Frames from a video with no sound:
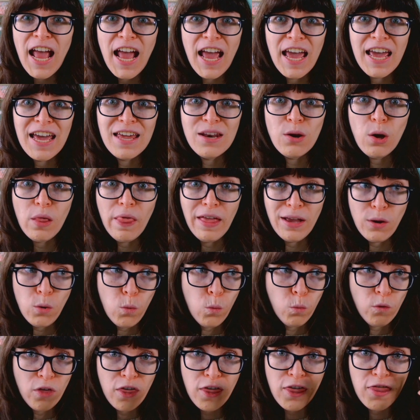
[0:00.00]
and like
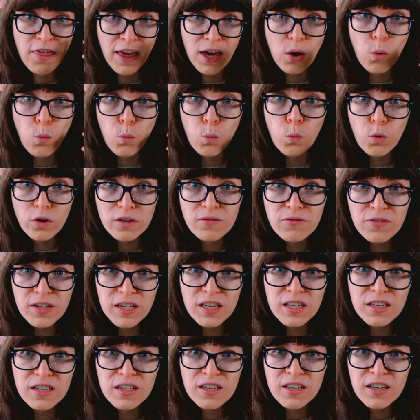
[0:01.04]
thick wood
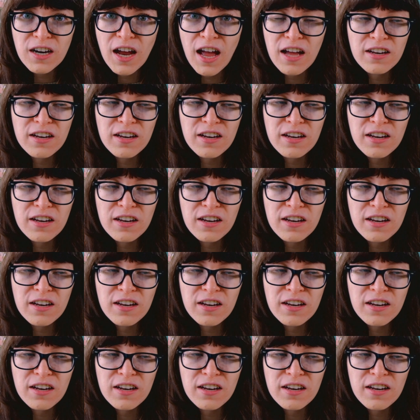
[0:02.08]
veneer,